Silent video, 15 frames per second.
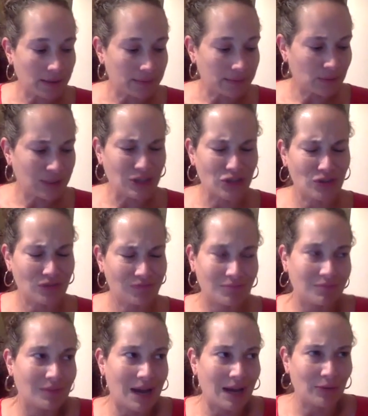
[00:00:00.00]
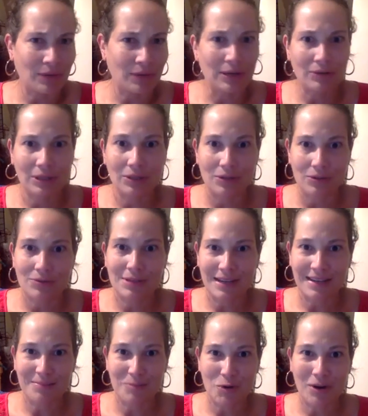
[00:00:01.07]
which I rarely use
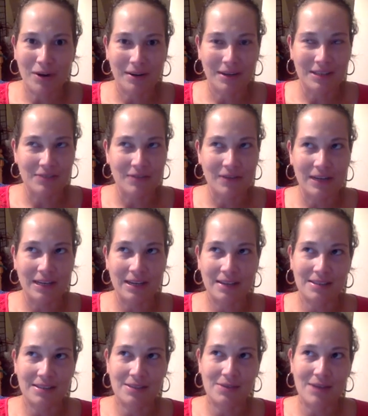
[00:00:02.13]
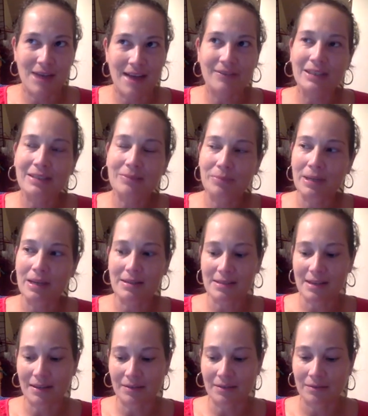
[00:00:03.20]
anymore. It's funny, I still have it, because
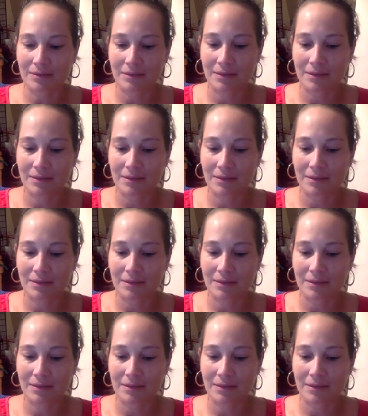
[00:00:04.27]
I